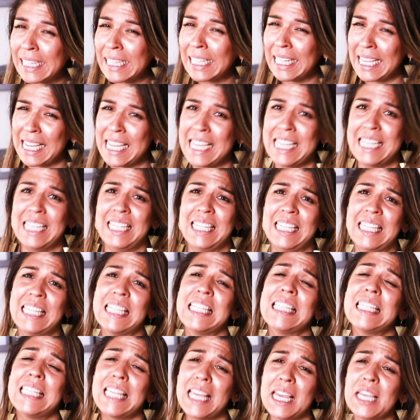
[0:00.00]
least
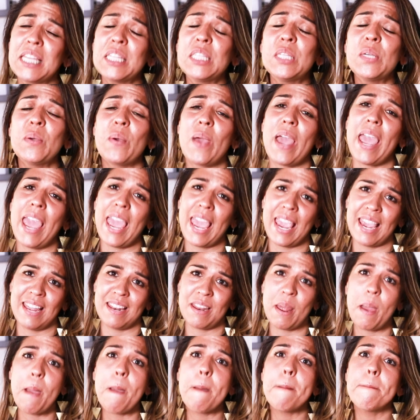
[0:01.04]
6 to
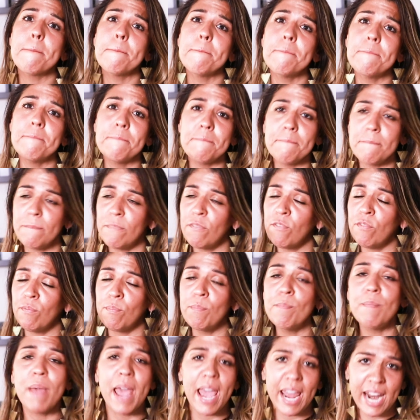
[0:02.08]
8
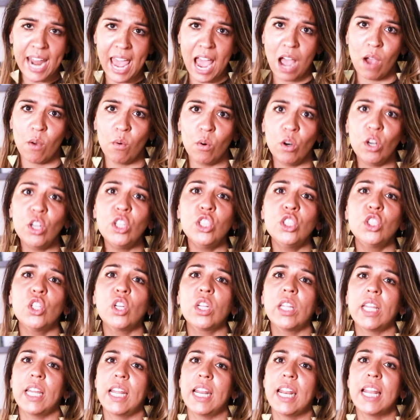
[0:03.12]
man hours to
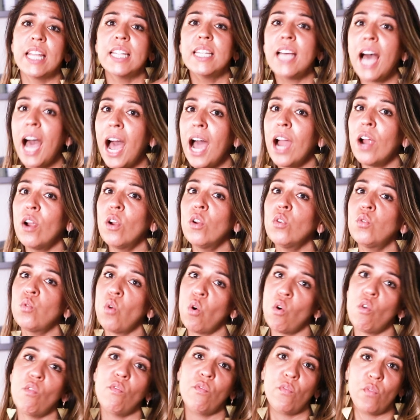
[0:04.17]
clean an entire
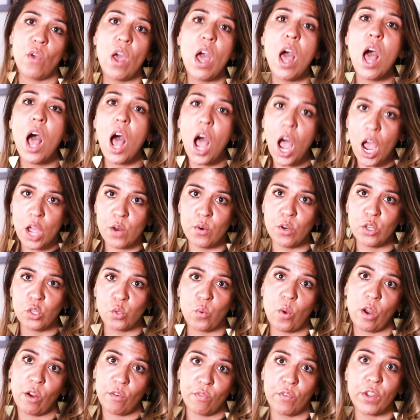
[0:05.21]
1,200
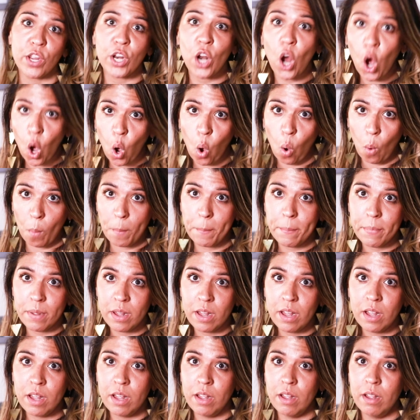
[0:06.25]
square feet home
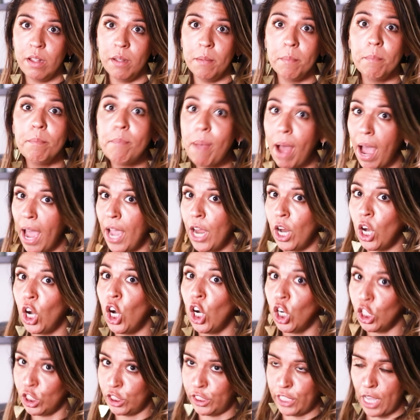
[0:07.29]
by
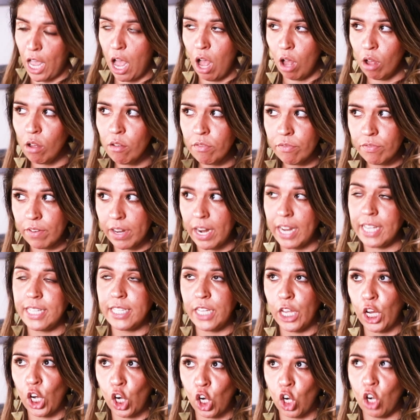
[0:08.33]
herself. And I
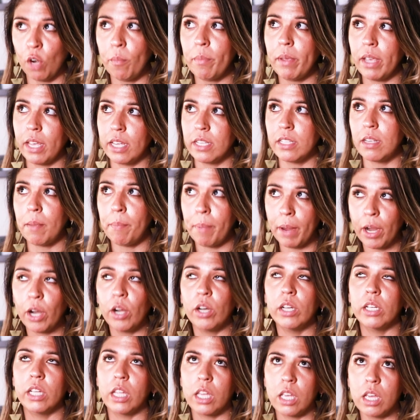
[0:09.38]
say her because
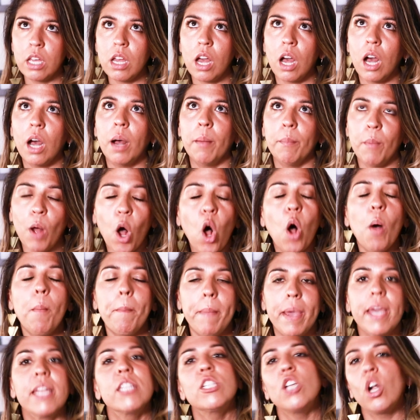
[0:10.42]
apparently all
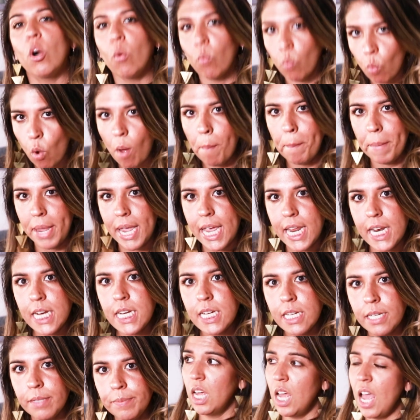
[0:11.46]
maids are
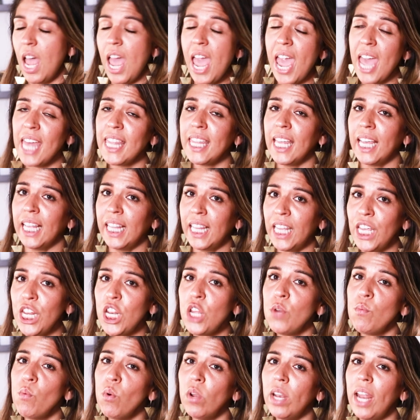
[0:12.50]
women. And the
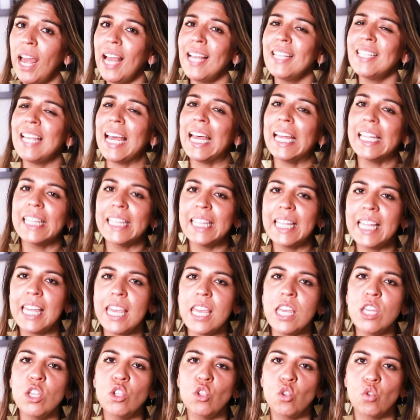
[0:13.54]
cleaning will last at
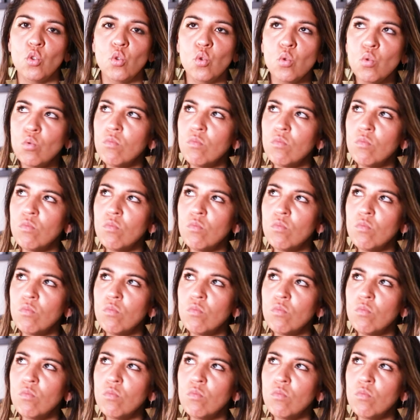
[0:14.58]
least